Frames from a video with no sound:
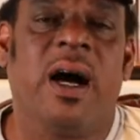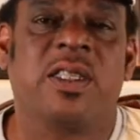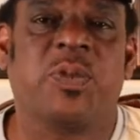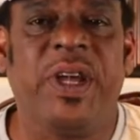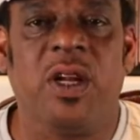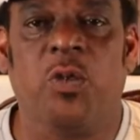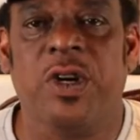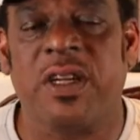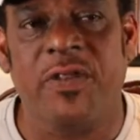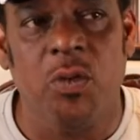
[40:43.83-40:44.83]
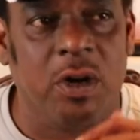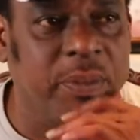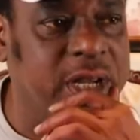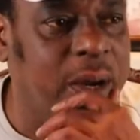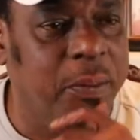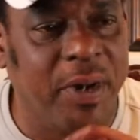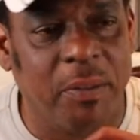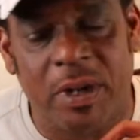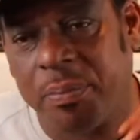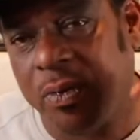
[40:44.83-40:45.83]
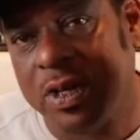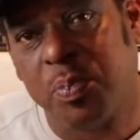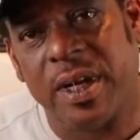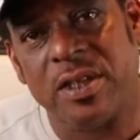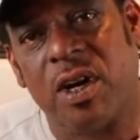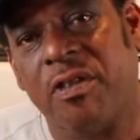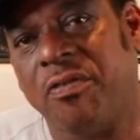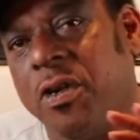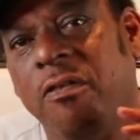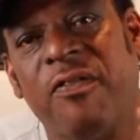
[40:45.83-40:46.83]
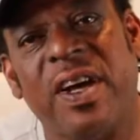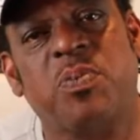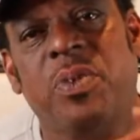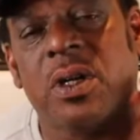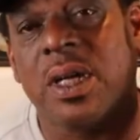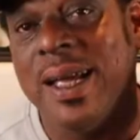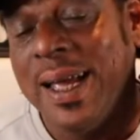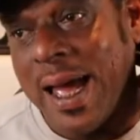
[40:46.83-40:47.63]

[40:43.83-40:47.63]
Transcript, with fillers: Uh, speaking of which, if you want to become a member of the Points Blank Travel, if you're on Facebook,